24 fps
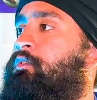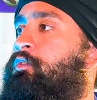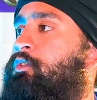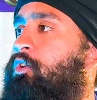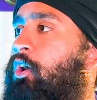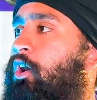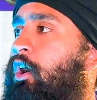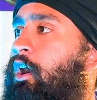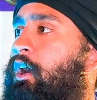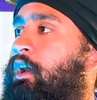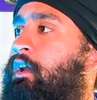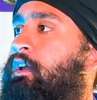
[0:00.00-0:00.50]

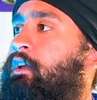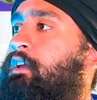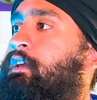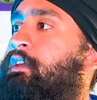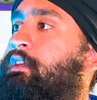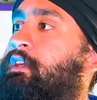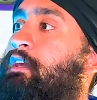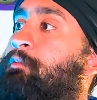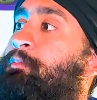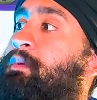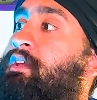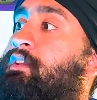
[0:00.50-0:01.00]
got.
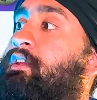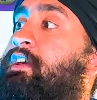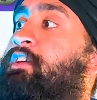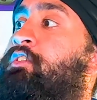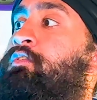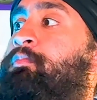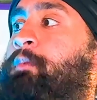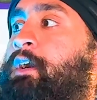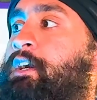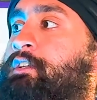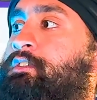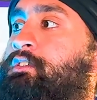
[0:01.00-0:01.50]
Give me this
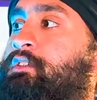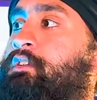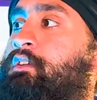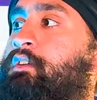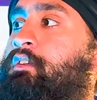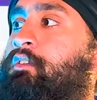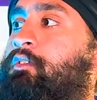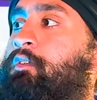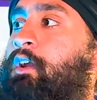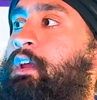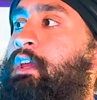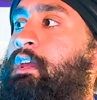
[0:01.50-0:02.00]
much,
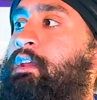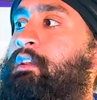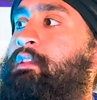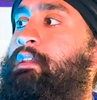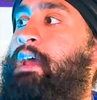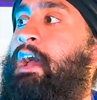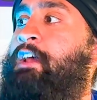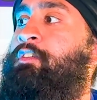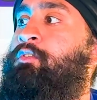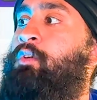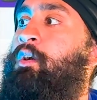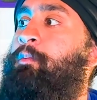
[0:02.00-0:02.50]
right?
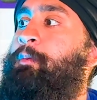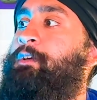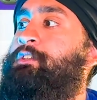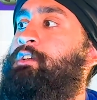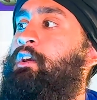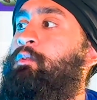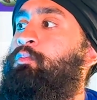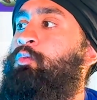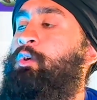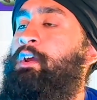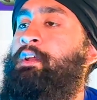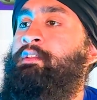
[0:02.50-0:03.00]
That's how much
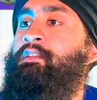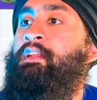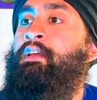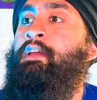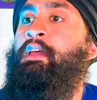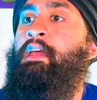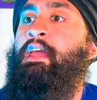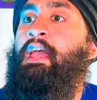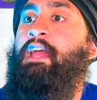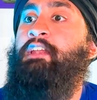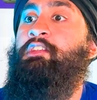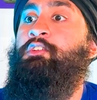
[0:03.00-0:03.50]
I'm worth,
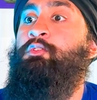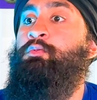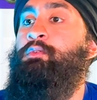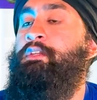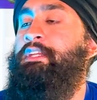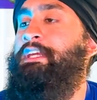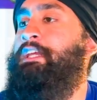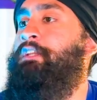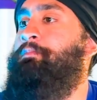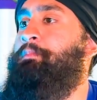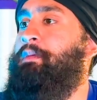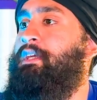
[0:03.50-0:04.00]
and you
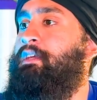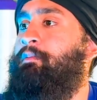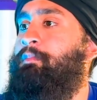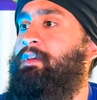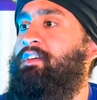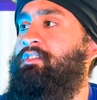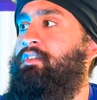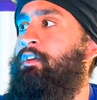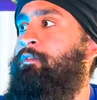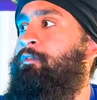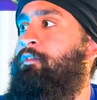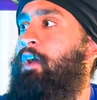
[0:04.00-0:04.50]
need me, because
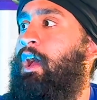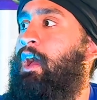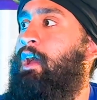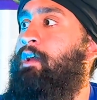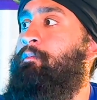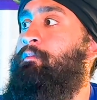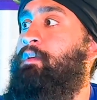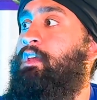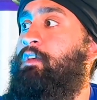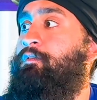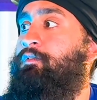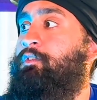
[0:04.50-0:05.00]
if
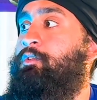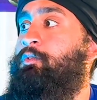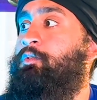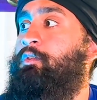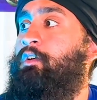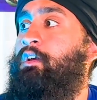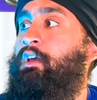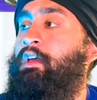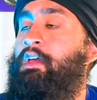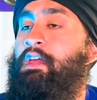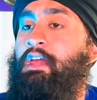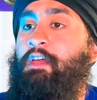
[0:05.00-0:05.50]

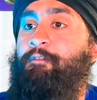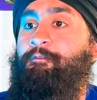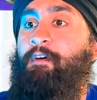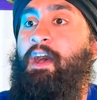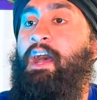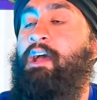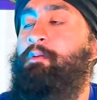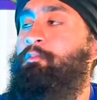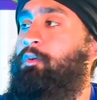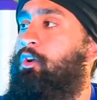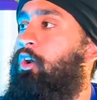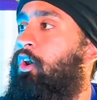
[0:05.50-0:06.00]

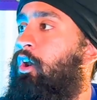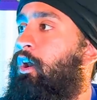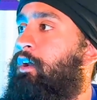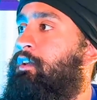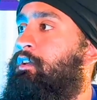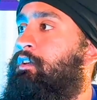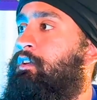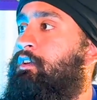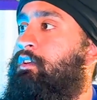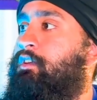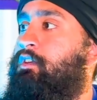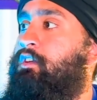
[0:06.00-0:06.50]
I'm gone,
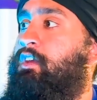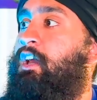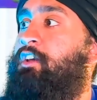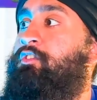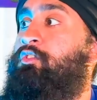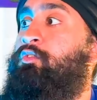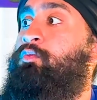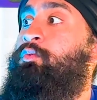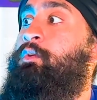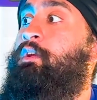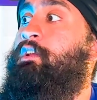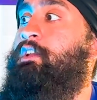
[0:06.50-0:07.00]
you guys are
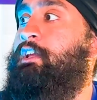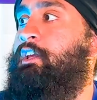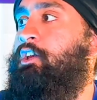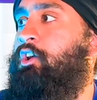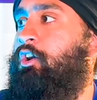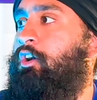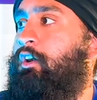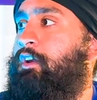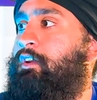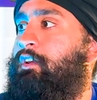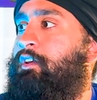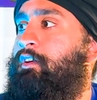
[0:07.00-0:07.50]
really
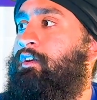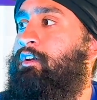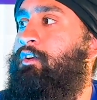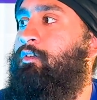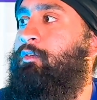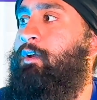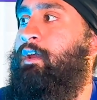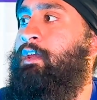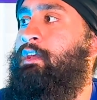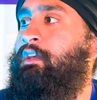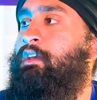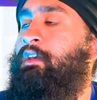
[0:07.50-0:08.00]
cooked.
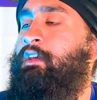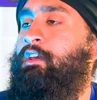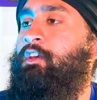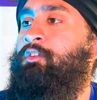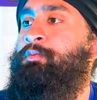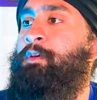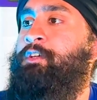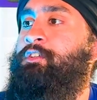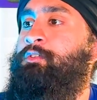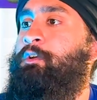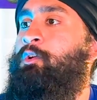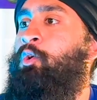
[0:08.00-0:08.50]
Right, yeah.
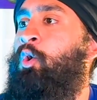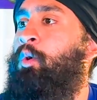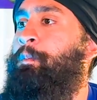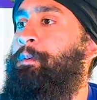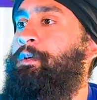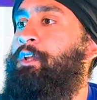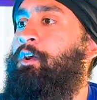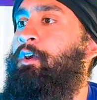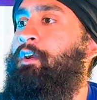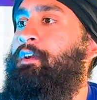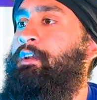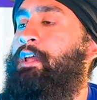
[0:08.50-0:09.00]
Especially with
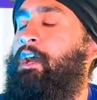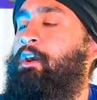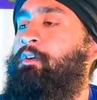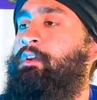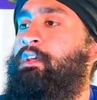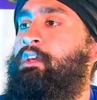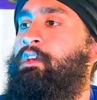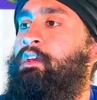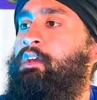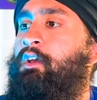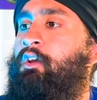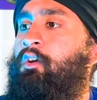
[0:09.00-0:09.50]
Kopitar and
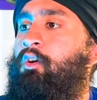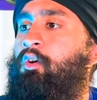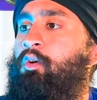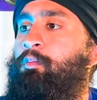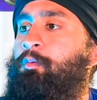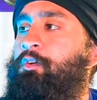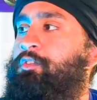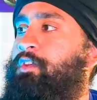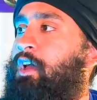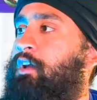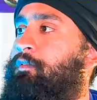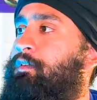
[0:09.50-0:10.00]
Doughty
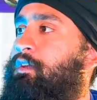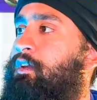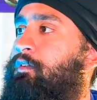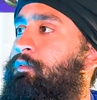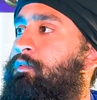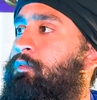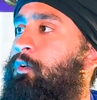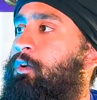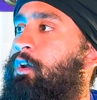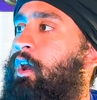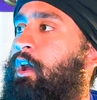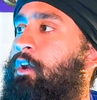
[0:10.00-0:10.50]
almost having a
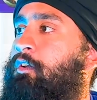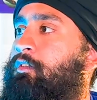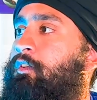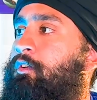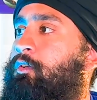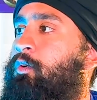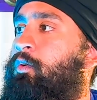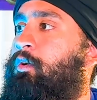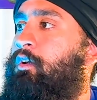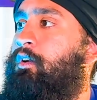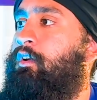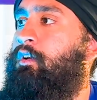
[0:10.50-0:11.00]
foot out of the
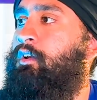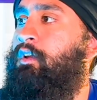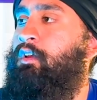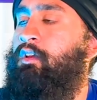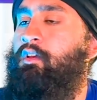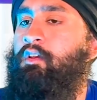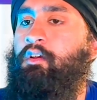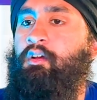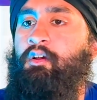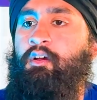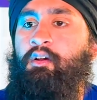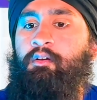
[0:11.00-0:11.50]
door
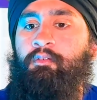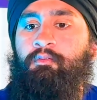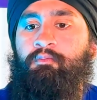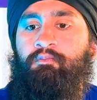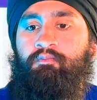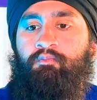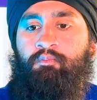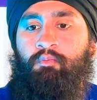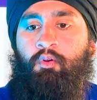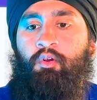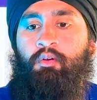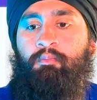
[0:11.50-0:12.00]

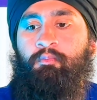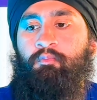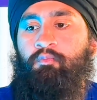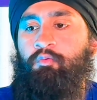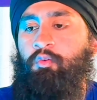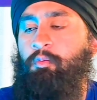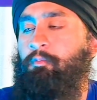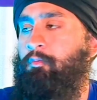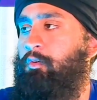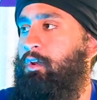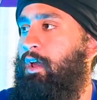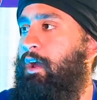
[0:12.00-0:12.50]

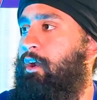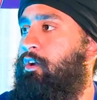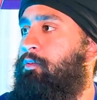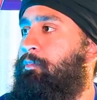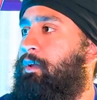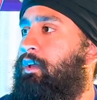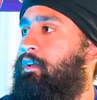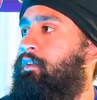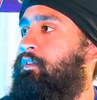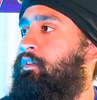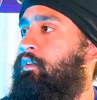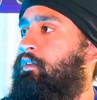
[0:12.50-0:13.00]
from
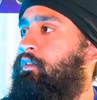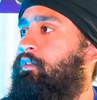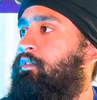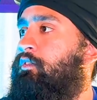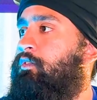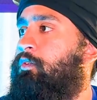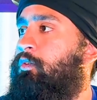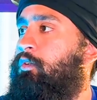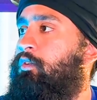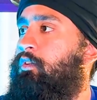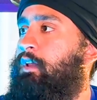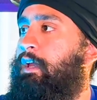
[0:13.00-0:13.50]
retirement.
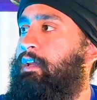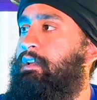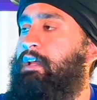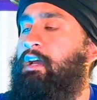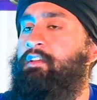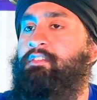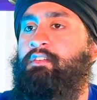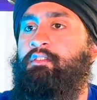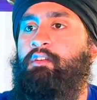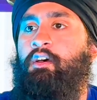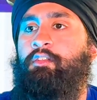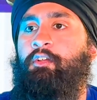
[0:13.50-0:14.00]
So like
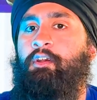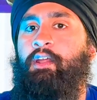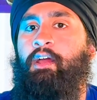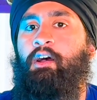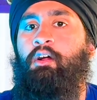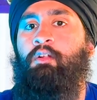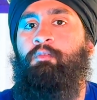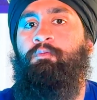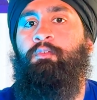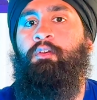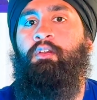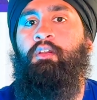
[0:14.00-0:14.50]
that's another
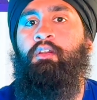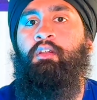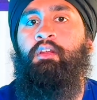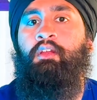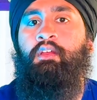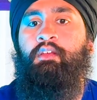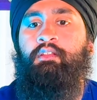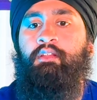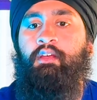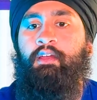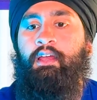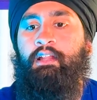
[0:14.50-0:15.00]
L for
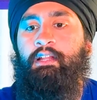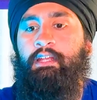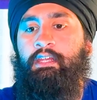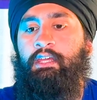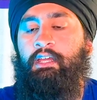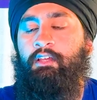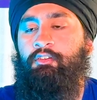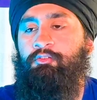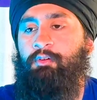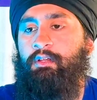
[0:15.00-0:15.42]
the LA Kings